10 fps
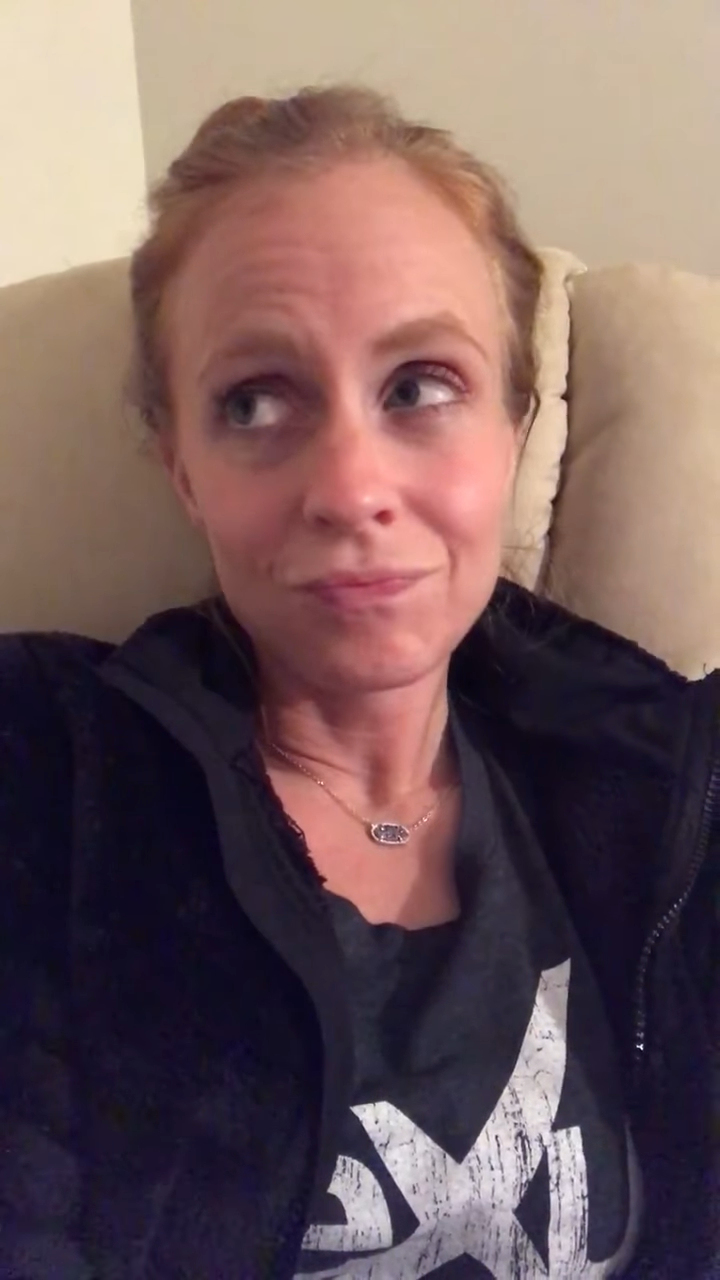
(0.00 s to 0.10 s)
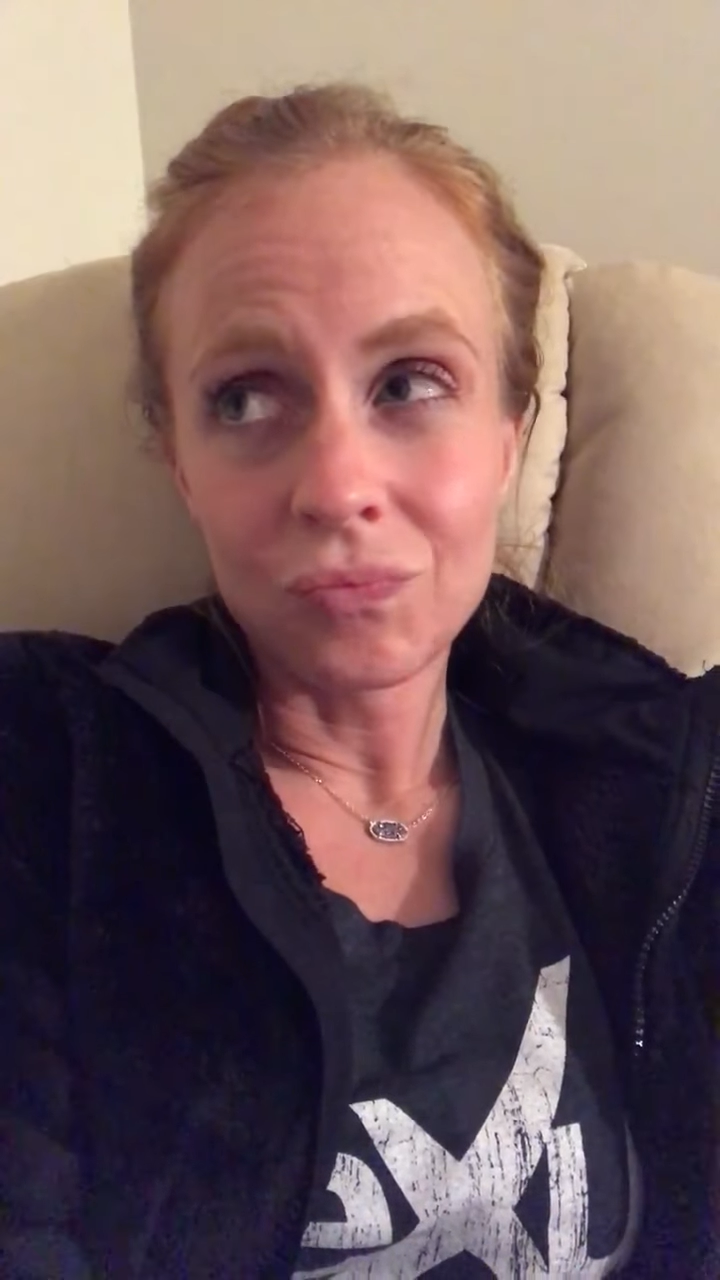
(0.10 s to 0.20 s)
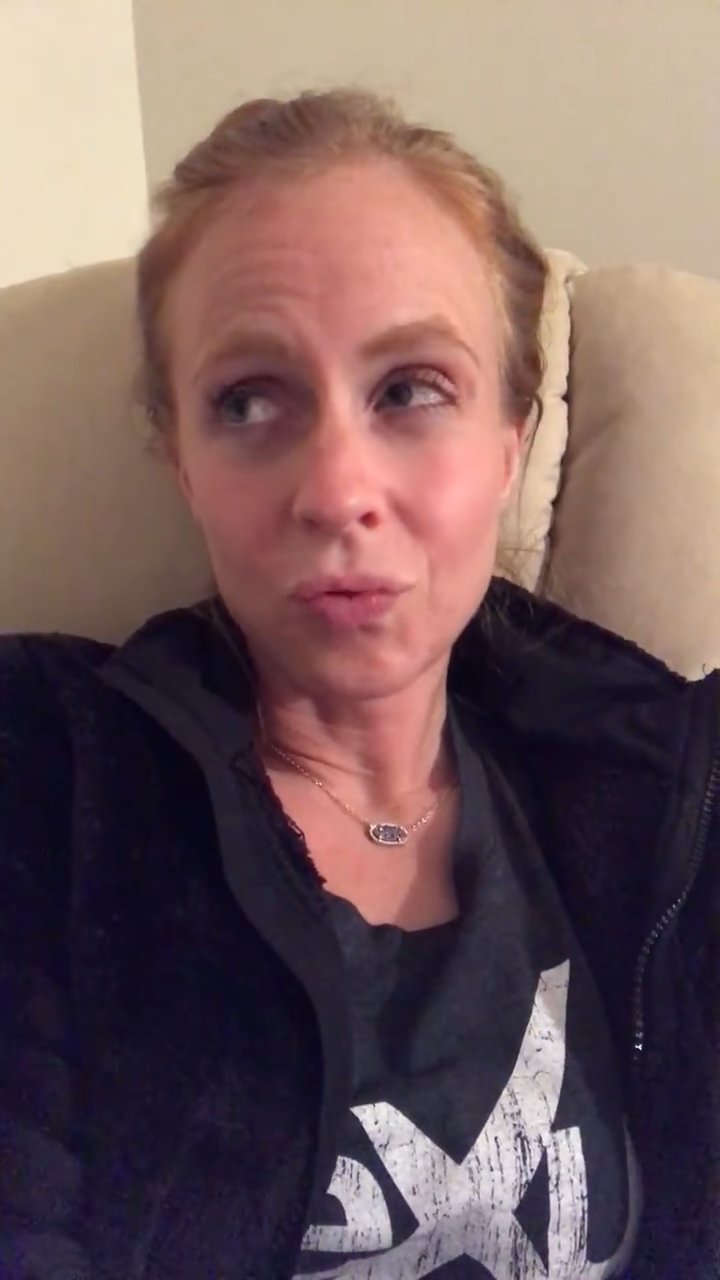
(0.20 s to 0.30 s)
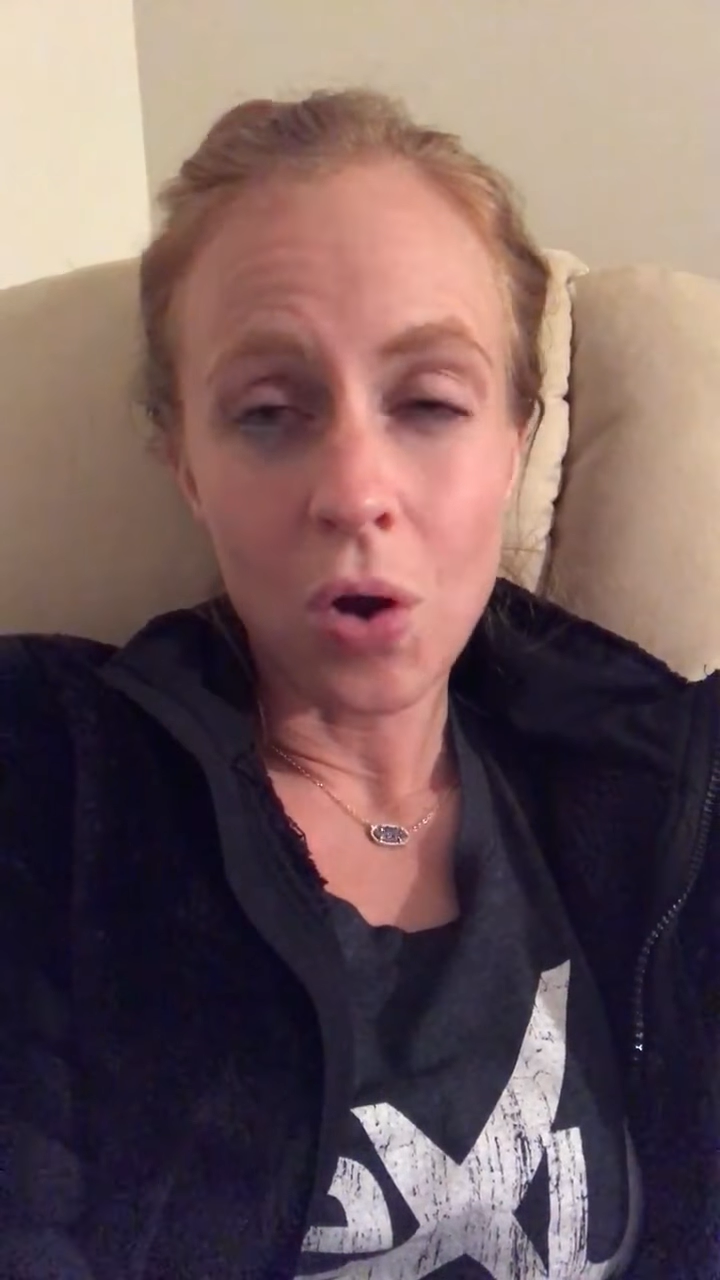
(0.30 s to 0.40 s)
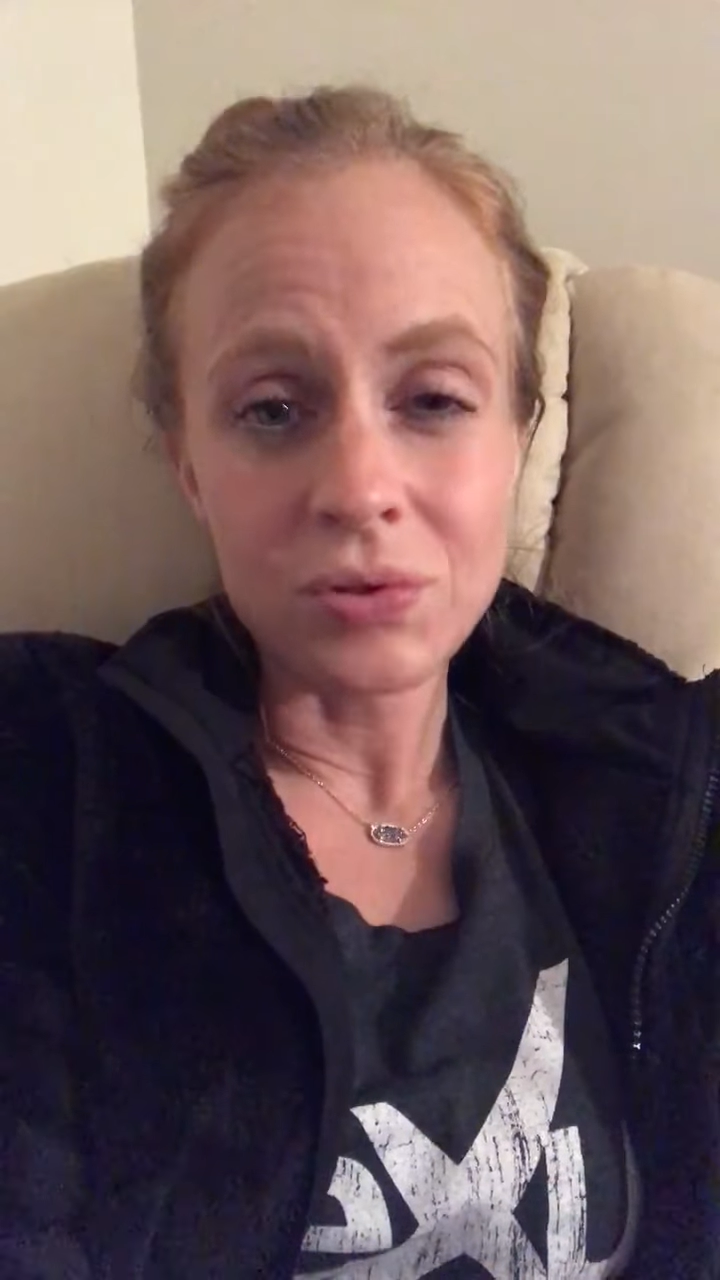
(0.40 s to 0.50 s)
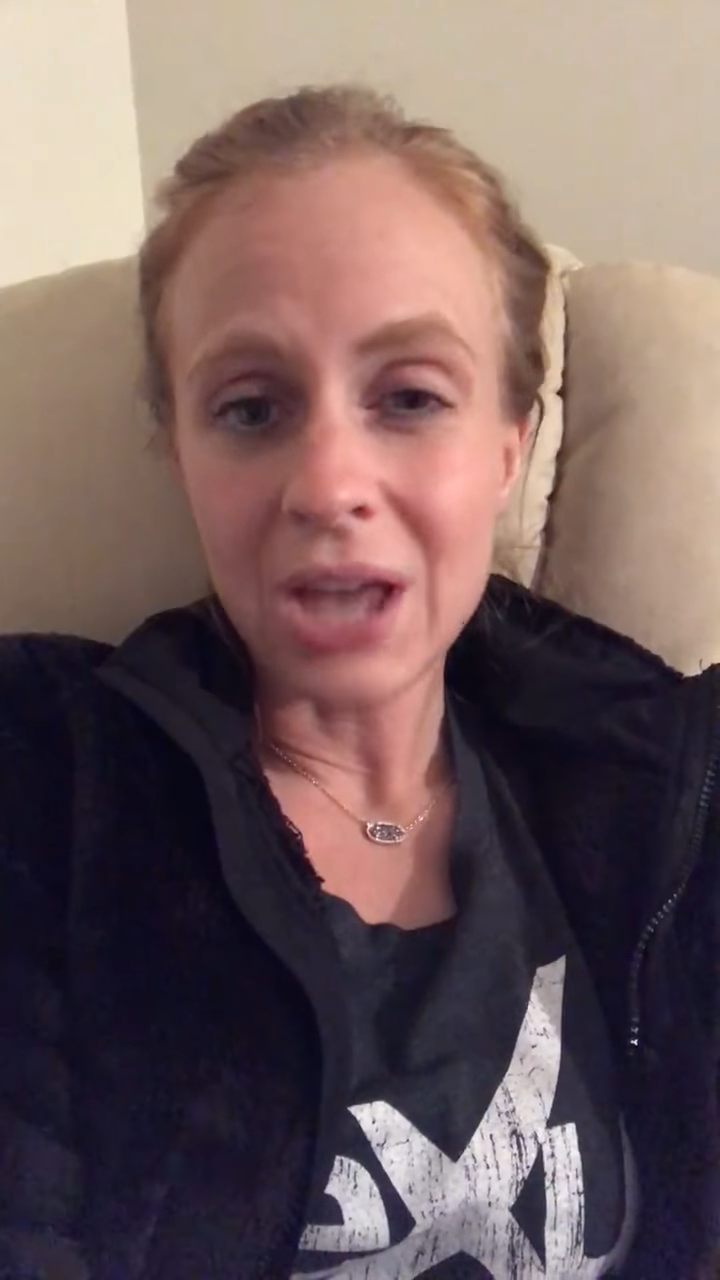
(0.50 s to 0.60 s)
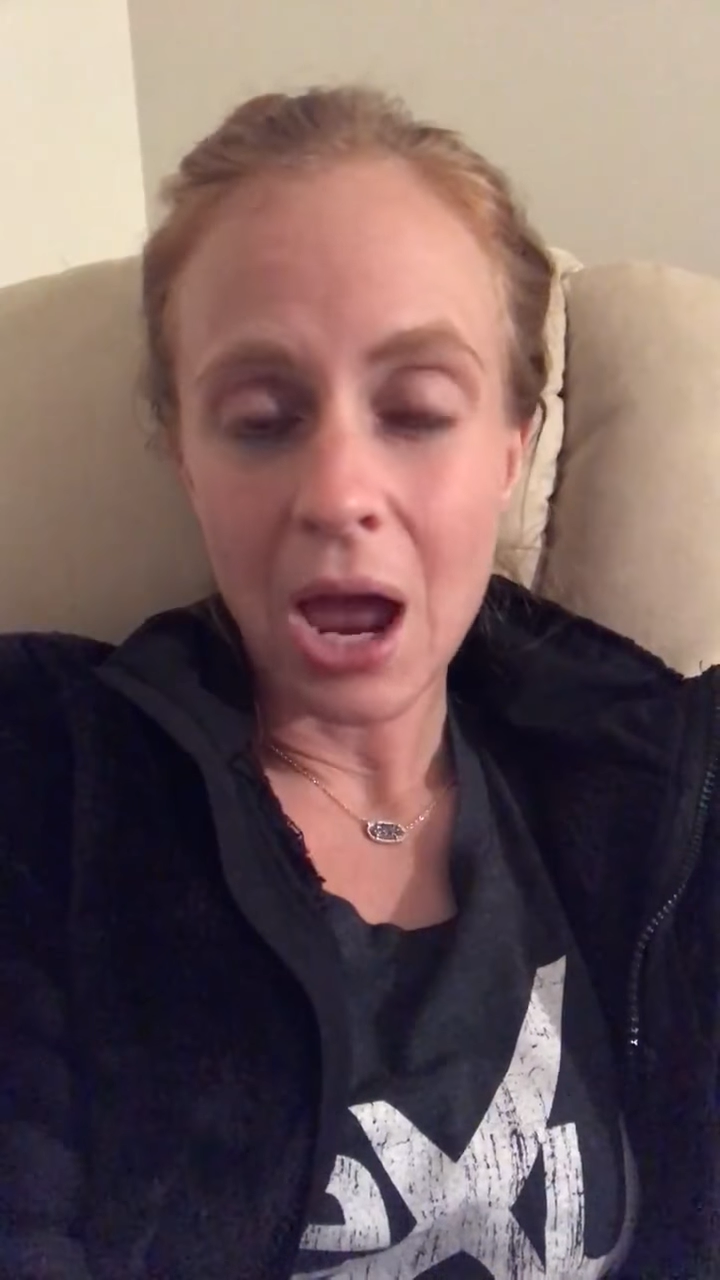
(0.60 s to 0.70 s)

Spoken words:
Road to